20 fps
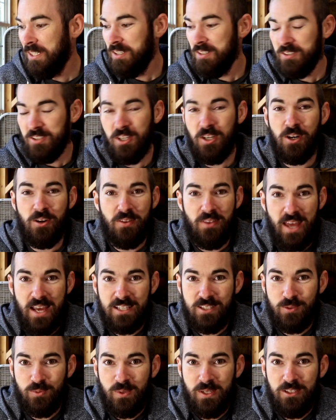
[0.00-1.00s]
So
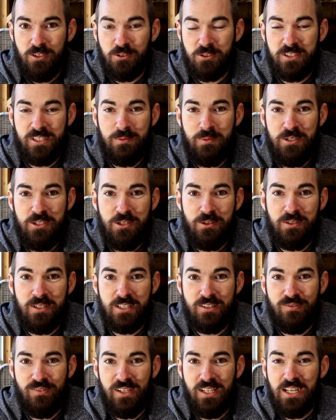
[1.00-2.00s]
that's what you'll see me do in
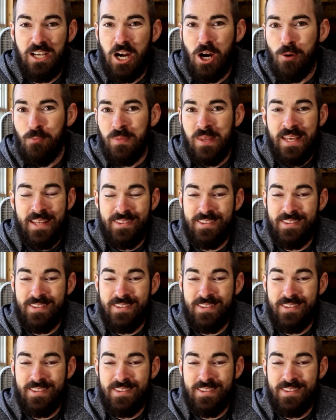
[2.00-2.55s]
this video.